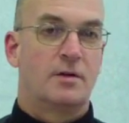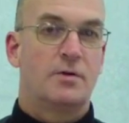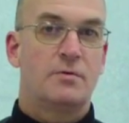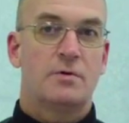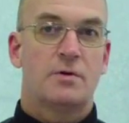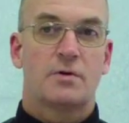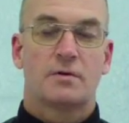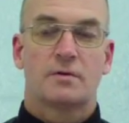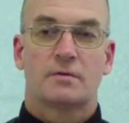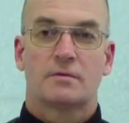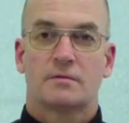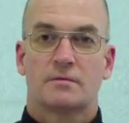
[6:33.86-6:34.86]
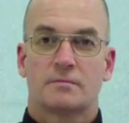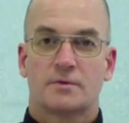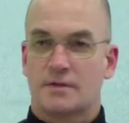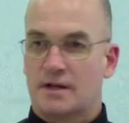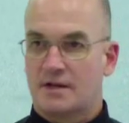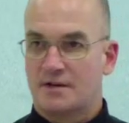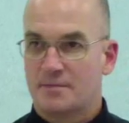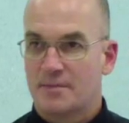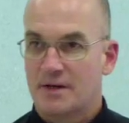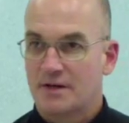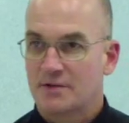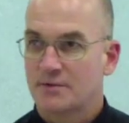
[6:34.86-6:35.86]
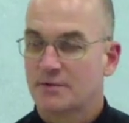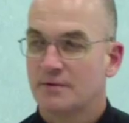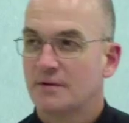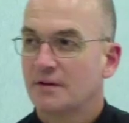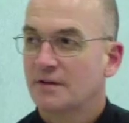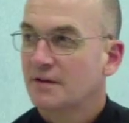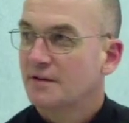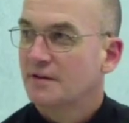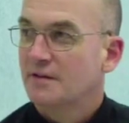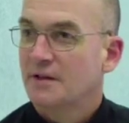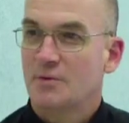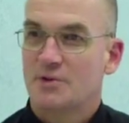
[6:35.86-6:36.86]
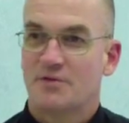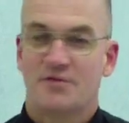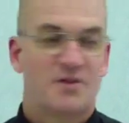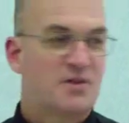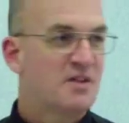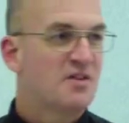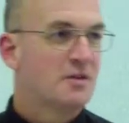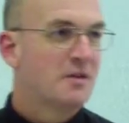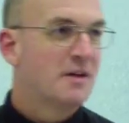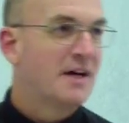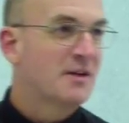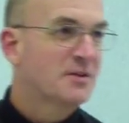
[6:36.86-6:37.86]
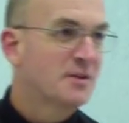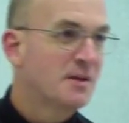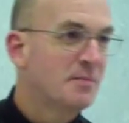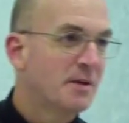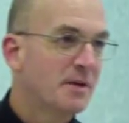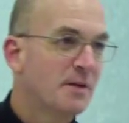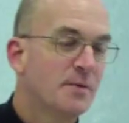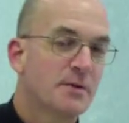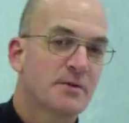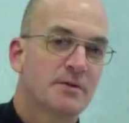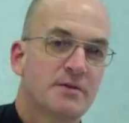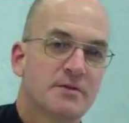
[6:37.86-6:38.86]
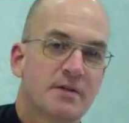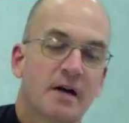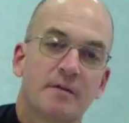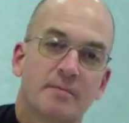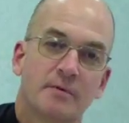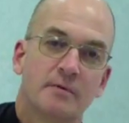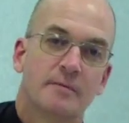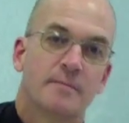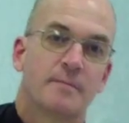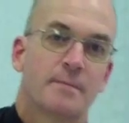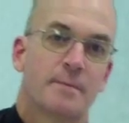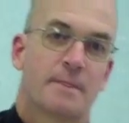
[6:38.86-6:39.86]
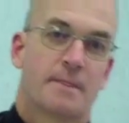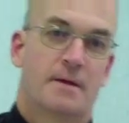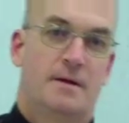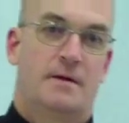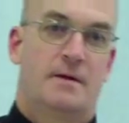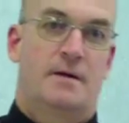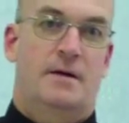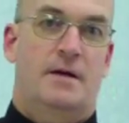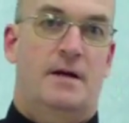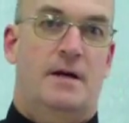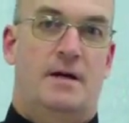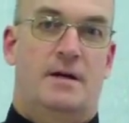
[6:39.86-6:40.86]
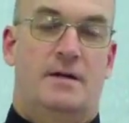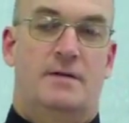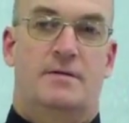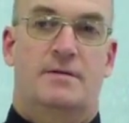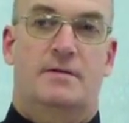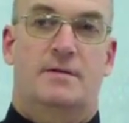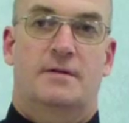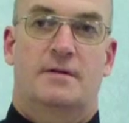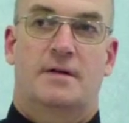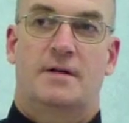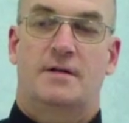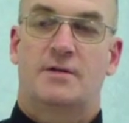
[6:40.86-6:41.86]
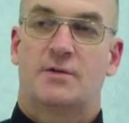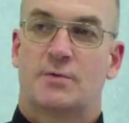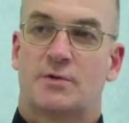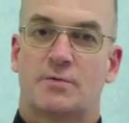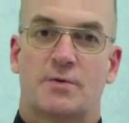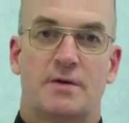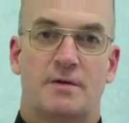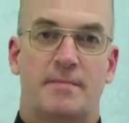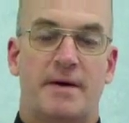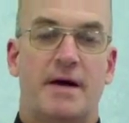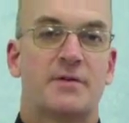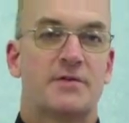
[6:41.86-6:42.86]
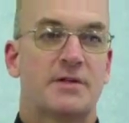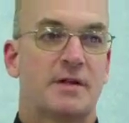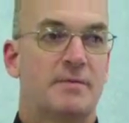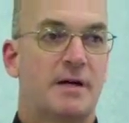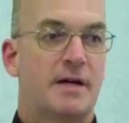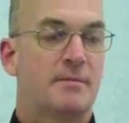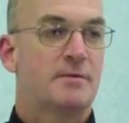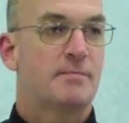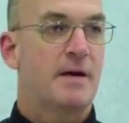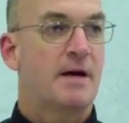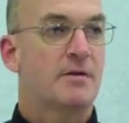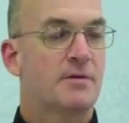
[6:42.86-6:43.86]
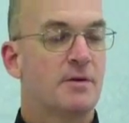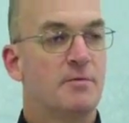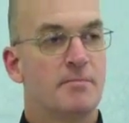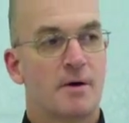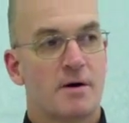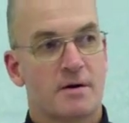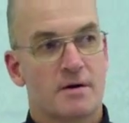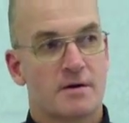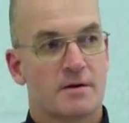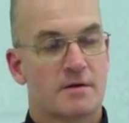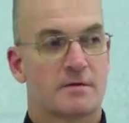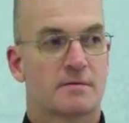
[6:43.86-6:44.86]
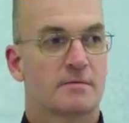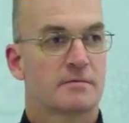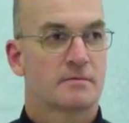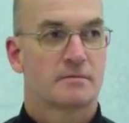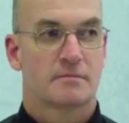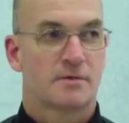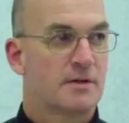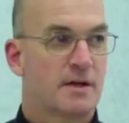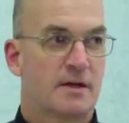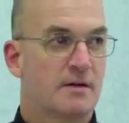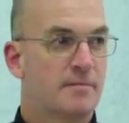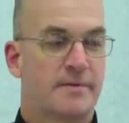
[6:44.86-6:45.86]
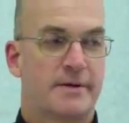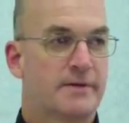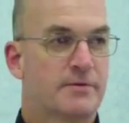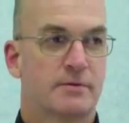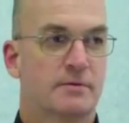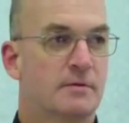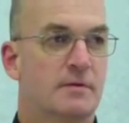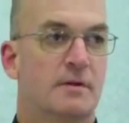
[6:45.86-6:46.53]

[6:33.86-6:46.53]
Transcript: Luke was not an apostle. He was a physician, actually, but he was a disciple. And his was written about the same time as Matthew. Mark was not an apostle.